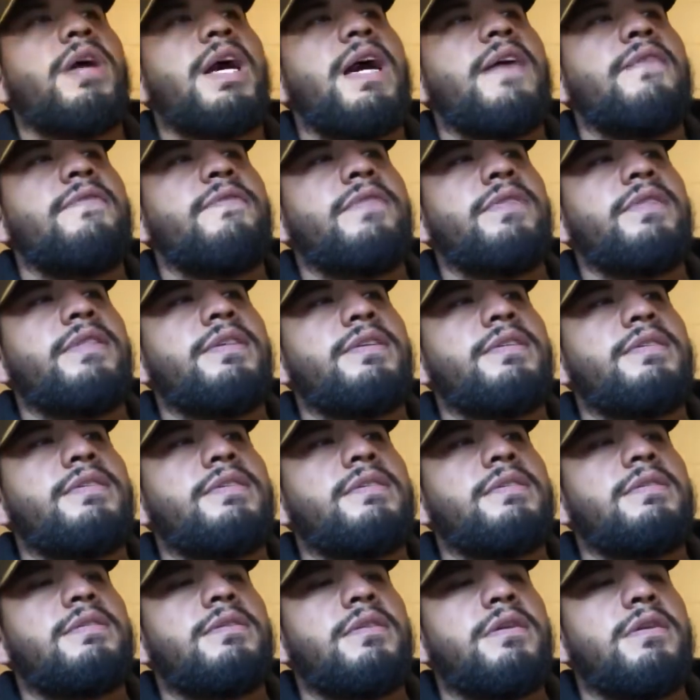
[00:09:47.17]
having
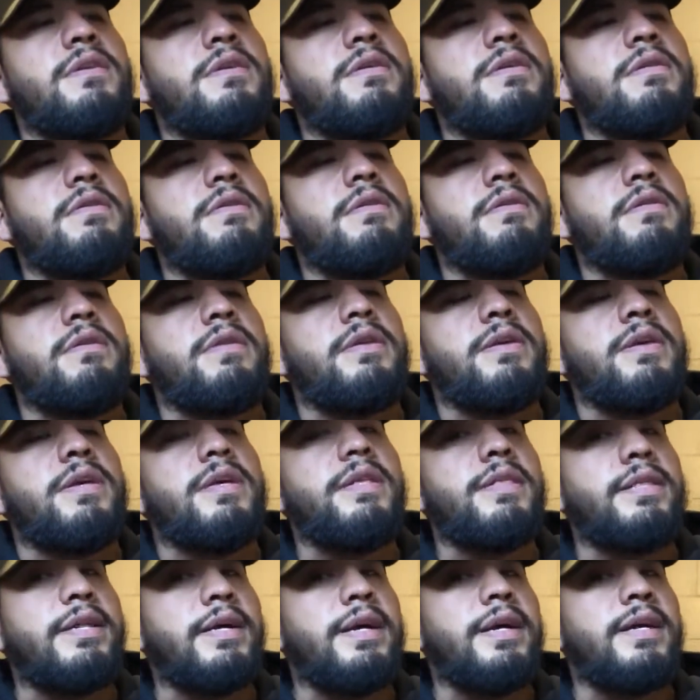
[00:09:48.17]
this gun
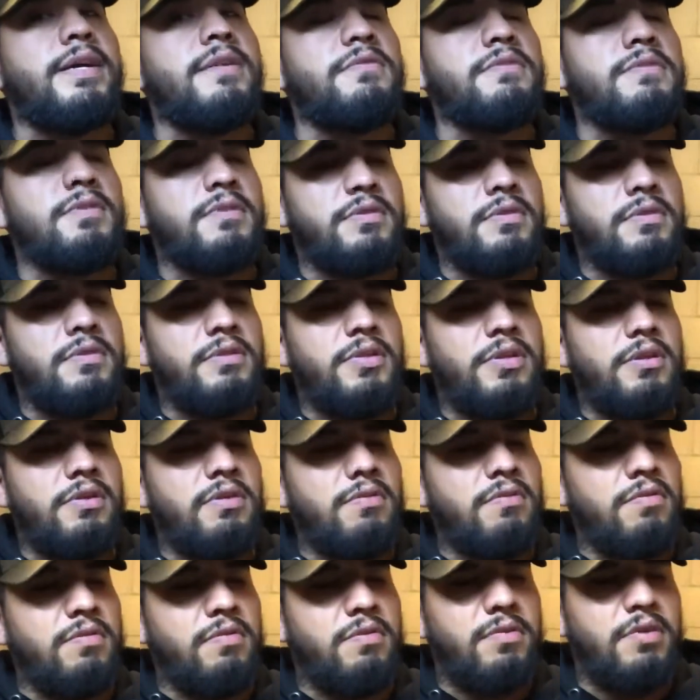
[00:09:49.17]
in the house, you know,